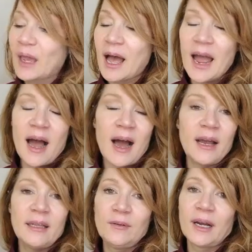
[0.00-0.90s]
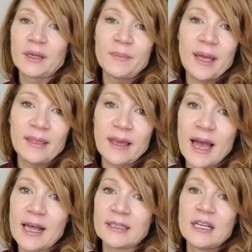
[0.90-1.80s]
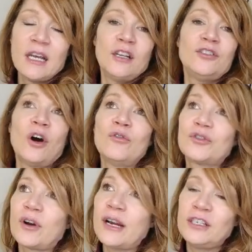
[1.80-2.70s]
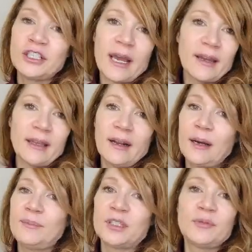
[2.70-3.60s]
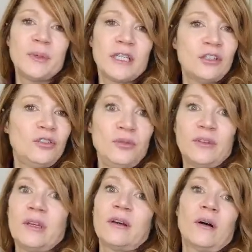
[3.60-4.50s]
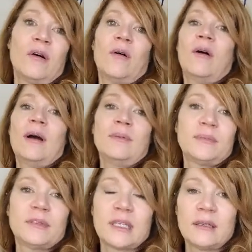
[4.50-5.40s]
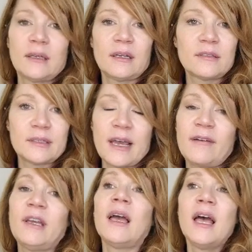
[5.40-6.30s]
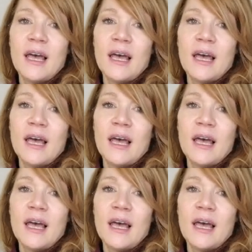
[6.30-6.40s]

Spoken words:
I highly recommend that. Don't try to jack it up just because you think, oh, I'm skincare savvy.